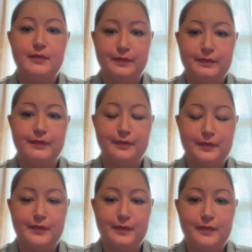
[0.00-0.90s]
Hmm.
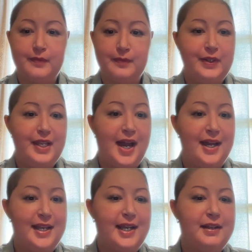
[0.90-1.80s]
Yeah,
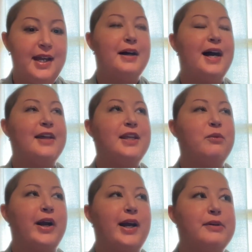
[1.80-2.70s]
and I think
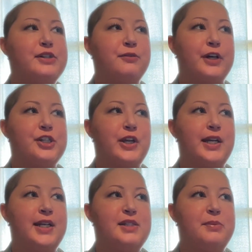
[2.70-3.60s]
why I was
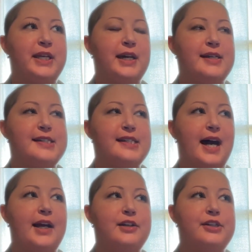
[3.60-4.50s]
frustrated is because
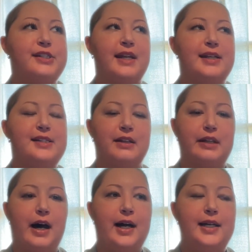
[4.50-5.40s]
I understand it's a
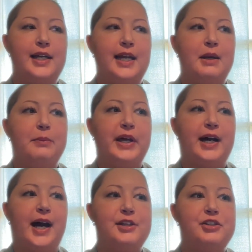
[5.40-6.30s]
lot, but
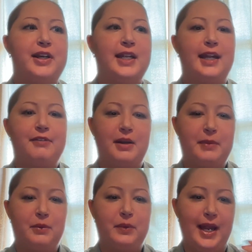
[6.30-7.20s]
I try to give him
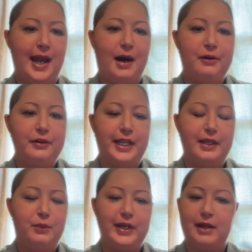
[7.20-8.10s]
a way out,
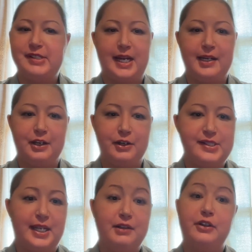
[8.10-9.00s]
like, when I was diagnosed,
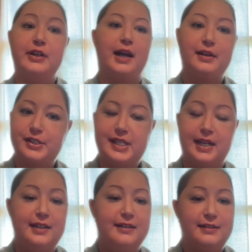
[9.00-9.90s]
like, "Look, I
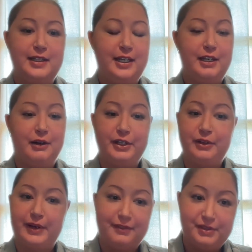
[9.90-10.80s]
understand, you
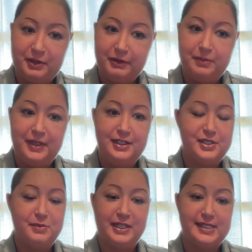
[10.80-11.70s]
don't have to be with me
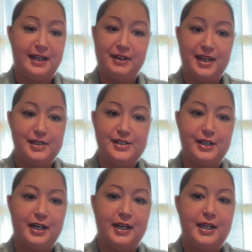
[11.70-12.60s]
just because I have
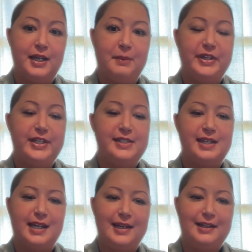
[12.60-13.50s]
cancer," but then
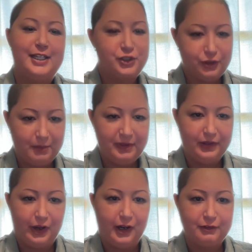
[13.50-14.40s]
to kinda, like, string me
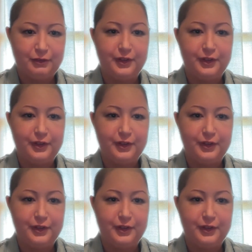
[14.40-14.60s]
along for